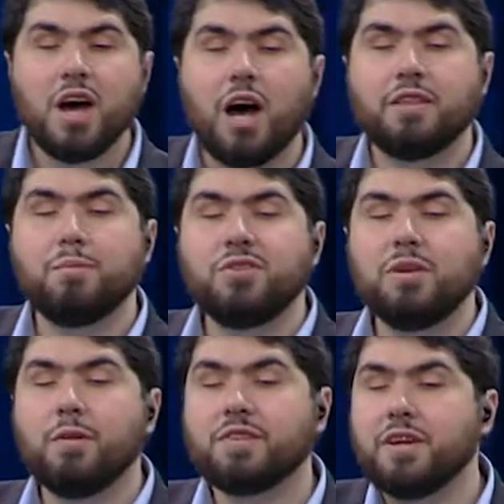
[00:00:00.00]
the
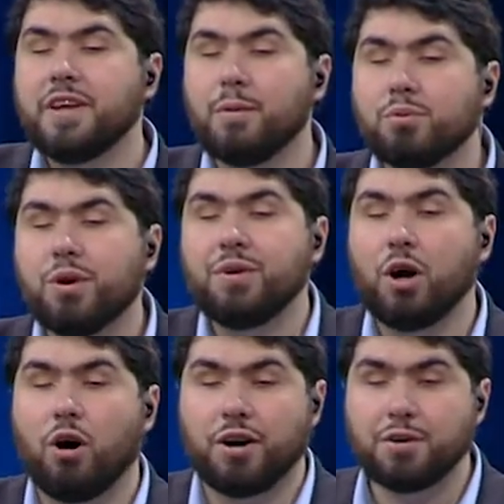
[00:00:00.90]
Museum of Contemporary
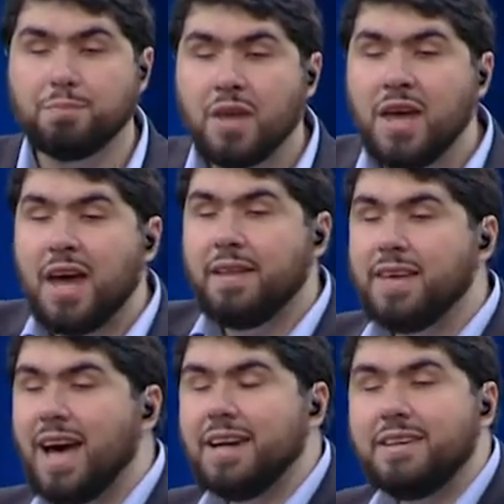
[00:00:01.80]
Art. And
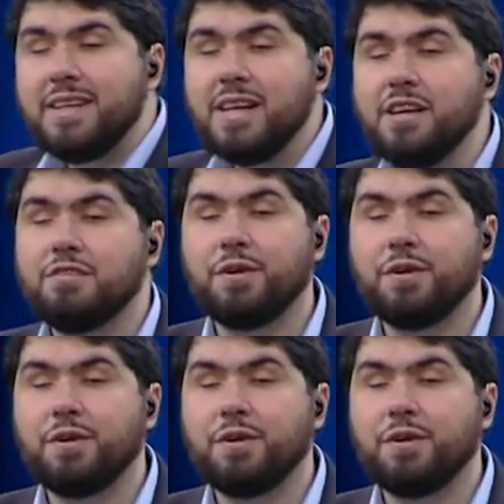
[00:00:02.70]
the idea is